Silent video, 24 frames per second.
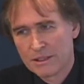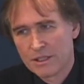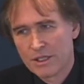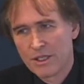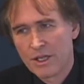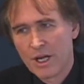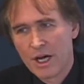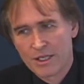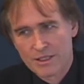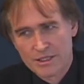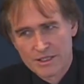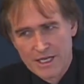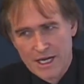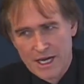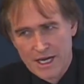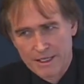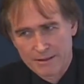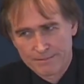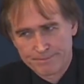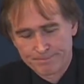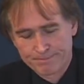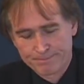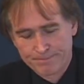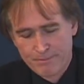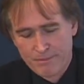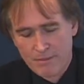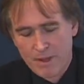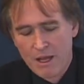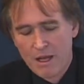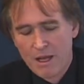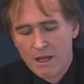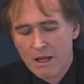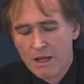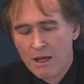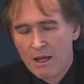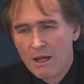not down.
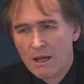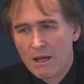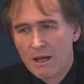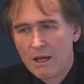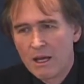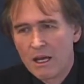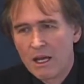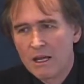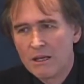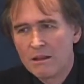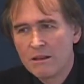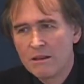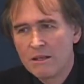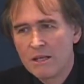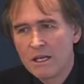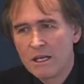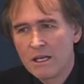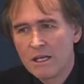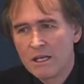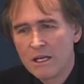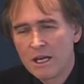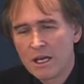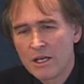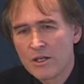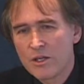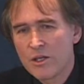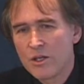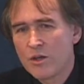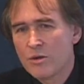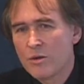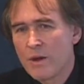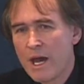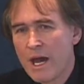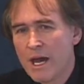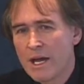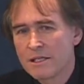In the
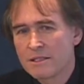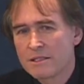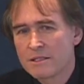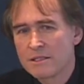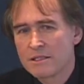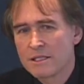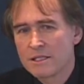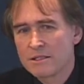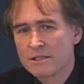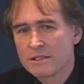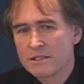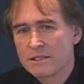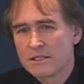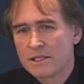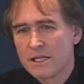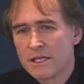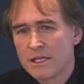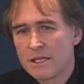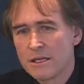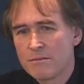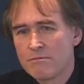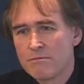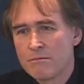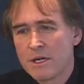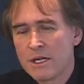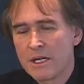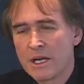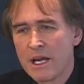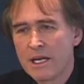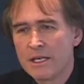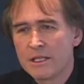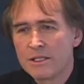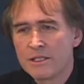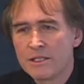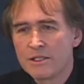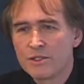US, since the
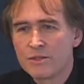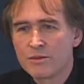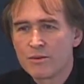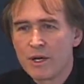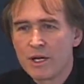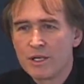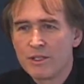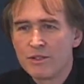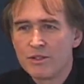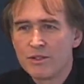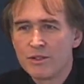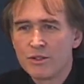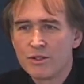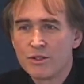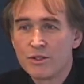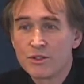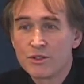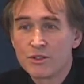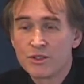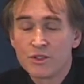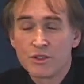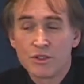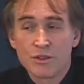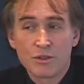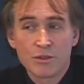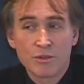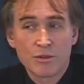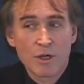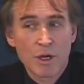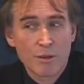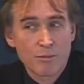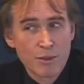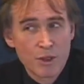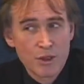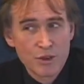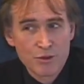mid-80s, when you used to do
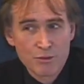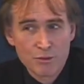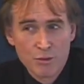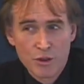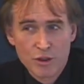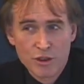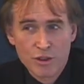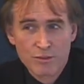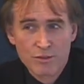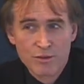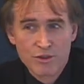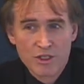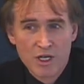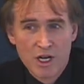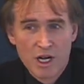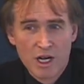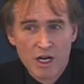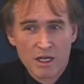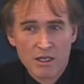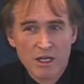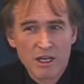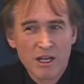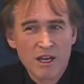postmortems on